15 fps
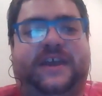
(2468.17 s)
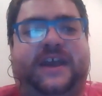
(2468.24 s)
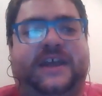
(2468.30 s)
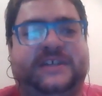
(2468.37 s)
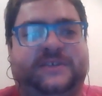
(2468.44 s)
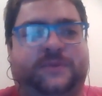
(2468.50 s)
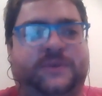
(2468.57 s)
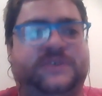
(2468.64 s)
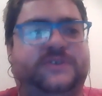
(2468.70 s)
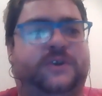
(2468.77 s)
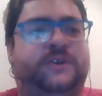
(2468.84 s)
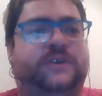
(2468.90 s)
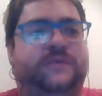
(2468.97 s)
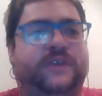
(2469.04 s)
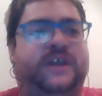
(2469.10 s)
as a
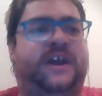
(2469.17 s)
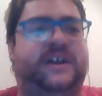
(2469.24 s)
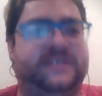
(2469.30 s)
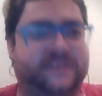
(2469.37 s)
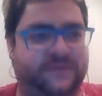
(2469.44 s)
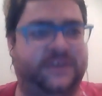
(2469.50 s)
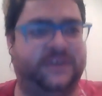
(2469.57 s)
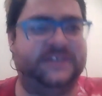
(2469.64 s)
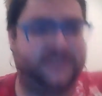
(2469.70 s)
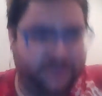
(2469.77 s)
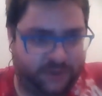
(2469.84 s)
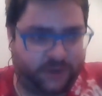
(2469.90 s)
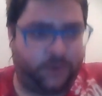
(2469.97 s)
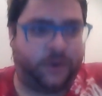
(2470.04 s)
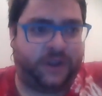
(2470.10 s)
result of the kinds of things that
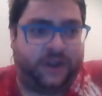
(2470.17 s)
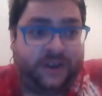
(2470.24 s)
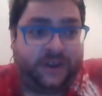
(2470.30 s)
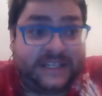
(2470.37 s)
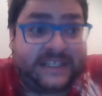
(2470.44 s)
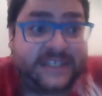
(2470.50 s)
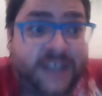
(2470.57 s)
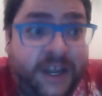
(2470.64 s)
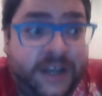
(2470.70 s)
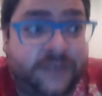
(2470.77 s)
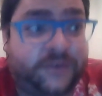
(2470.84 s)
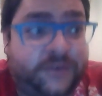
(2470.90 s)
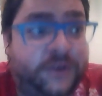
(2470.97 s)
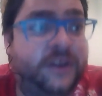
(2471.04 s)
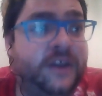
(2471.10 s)
are going on inside
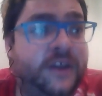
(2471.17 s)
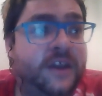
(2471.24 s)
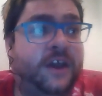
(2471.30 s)
of it,